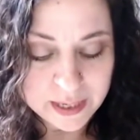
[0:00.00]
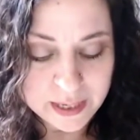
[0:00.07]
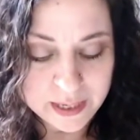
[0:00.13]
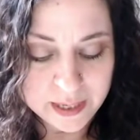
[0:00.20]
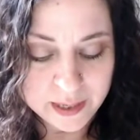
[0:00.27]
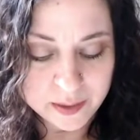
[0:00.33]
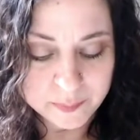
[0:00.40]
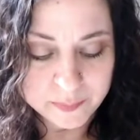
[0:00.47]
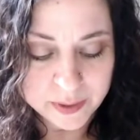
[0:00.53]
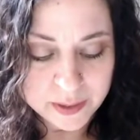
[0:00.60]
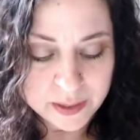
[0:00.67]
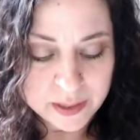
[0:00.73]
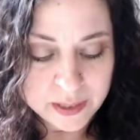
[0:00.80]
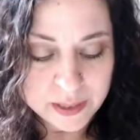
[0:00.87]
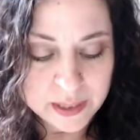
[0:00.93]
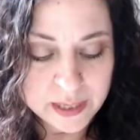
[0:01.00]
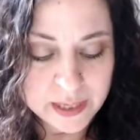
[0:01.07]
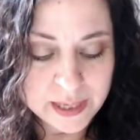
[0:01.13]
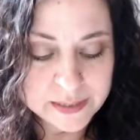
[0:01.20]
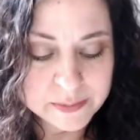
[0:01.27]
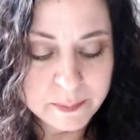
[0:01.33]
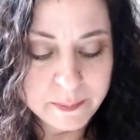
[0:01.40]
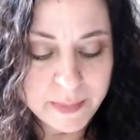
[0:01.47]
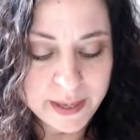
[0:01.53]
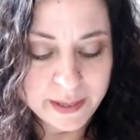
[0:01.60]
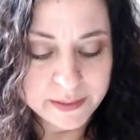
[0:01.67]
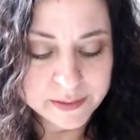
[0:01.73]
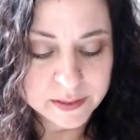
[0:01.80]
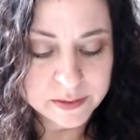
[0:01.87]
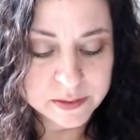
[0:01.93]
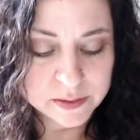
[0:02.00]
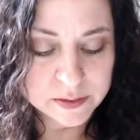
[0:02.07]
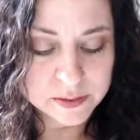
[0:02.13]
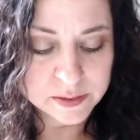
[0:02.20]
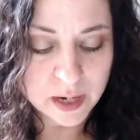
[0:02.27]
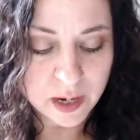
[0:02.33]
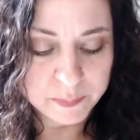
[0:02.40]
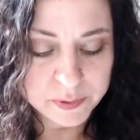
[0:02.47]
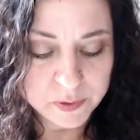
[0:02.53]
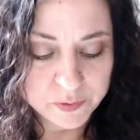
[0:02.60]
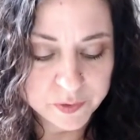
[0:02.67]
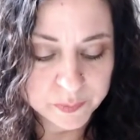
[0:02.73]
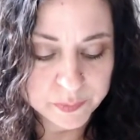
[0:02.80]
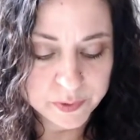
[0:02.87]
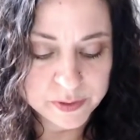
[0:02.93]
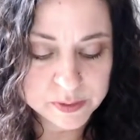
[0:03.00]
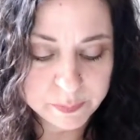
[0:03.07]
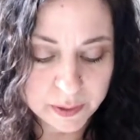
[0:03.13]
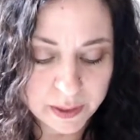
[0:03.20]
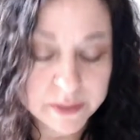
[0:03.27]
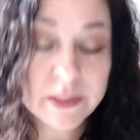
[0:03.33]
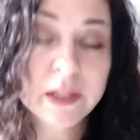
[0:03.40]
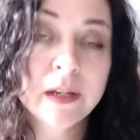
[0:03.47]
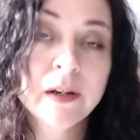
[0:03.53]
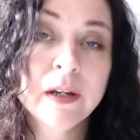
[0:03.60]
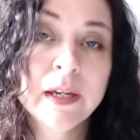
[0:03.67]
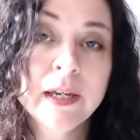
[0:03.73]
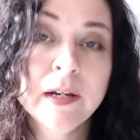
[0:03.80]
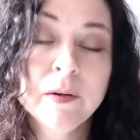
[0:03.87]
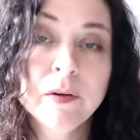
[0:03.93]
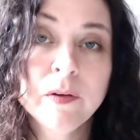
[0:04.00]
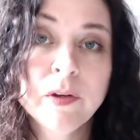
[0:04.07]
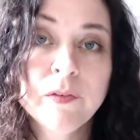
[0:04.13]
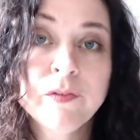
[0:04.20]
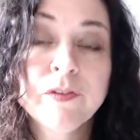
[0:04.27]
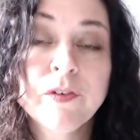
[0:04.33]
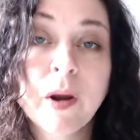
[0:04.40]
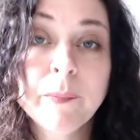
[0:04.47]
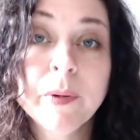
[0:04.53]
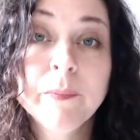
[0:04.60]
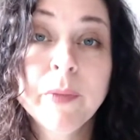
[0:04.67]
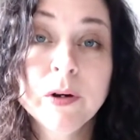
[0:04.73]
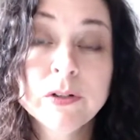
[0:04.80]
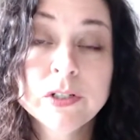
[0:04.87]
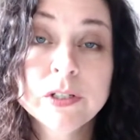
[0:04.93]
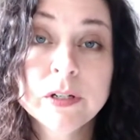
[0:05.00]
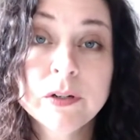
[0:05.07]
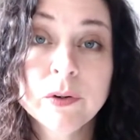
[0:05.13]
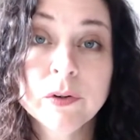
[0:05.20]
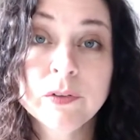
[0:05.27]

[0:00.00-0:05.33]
Um, it's meant to stop you from responding in, from emotion or